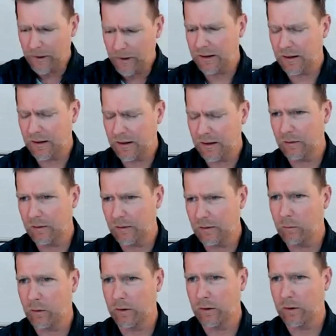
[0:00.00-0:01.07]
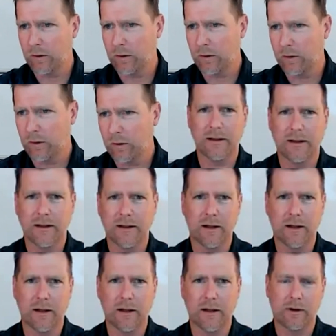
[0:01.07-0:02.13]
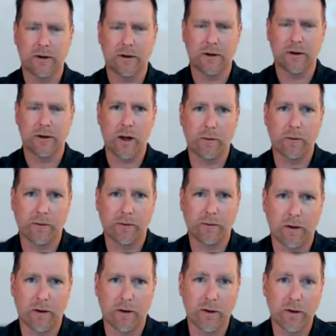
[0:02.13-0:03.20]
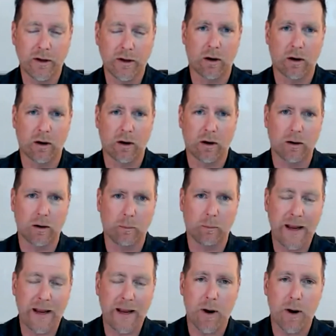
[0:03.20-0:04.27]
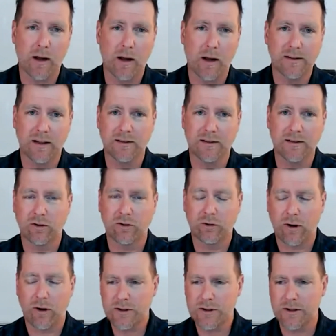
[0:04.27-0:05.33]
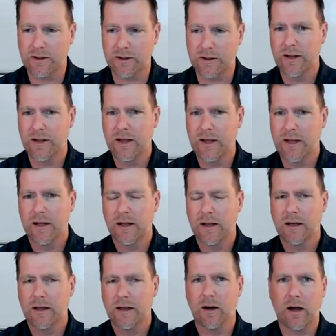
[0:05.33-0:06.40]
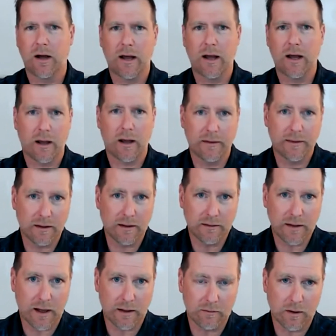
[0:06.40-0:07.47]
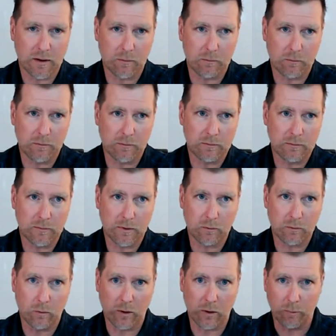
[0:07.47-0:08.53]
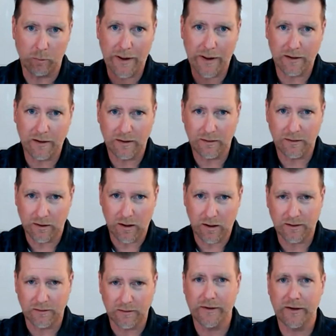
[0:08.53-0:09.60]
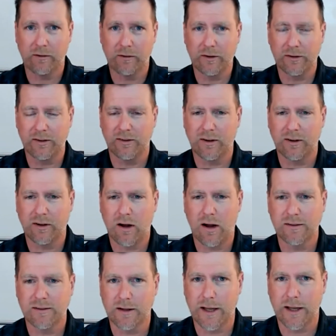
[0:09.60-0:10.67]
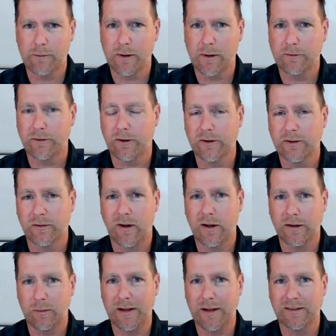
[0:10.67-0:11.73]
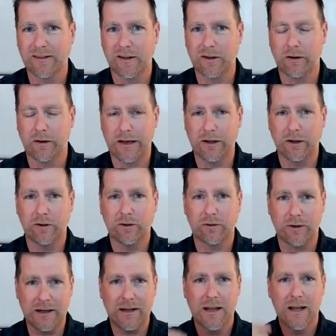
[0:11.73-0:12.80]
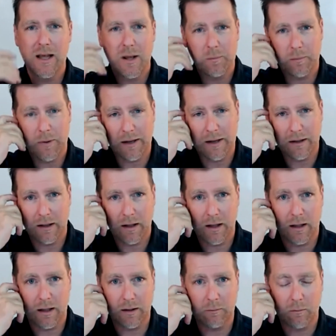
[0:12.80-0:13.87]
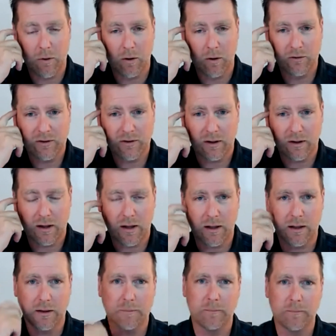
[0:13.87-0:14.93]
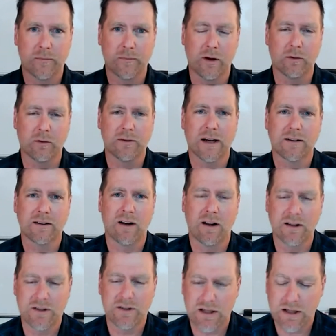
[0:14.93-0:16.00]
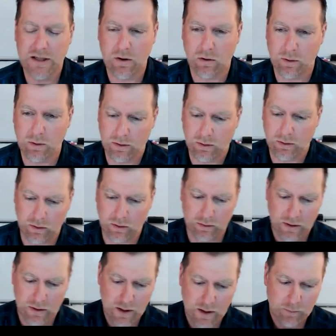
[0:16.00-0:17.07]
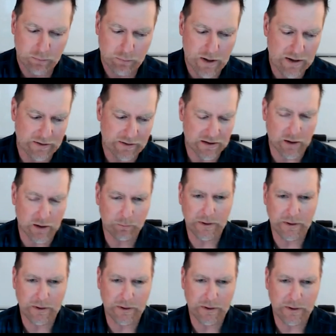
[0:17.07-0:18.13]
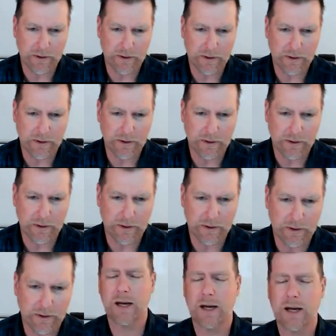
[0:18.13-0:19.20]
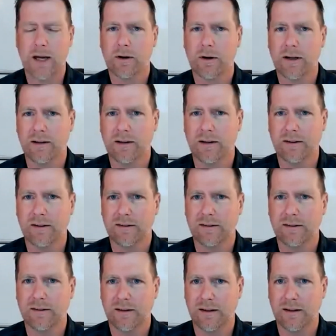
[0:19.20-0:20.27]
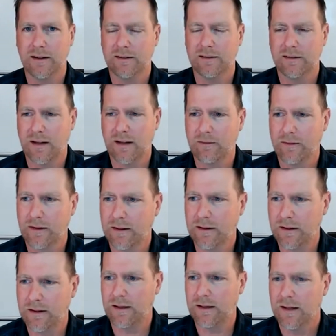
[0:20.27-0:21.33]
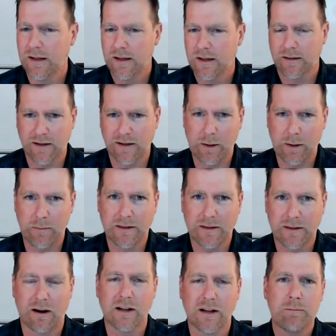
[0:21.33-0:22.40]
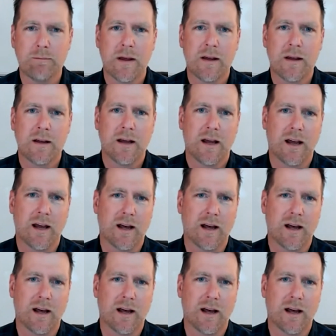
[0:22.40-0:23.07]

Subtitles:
But then when we're looking at a traditional realm of building our pay policies and structures, you know, I think that when you're balancing the cost of living versus the cost of labor, first of all, it depends on your industry. But in most, you know, technology or private companies in the United States, cost of labor is definitely the dominant methodology.